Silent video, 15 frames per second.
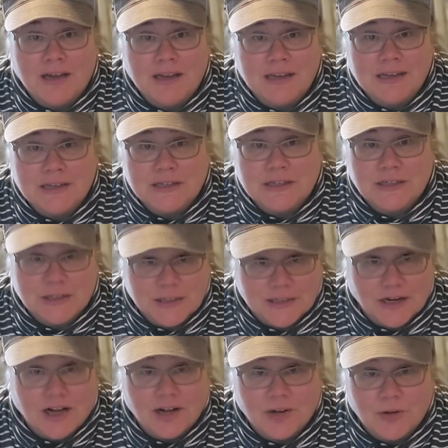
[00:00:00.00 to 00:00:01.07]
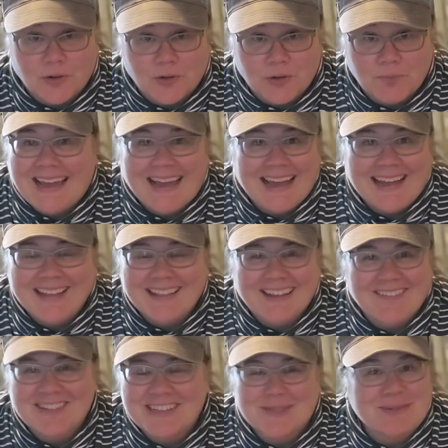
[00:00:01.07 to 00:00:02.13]
and her uncle, and
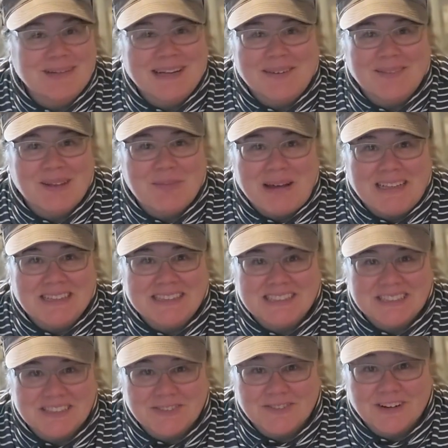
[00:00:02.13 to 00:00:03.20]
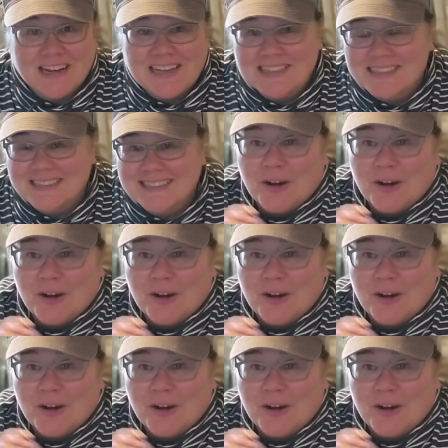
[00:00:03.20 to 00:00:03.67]
they've just become the bestest of friends.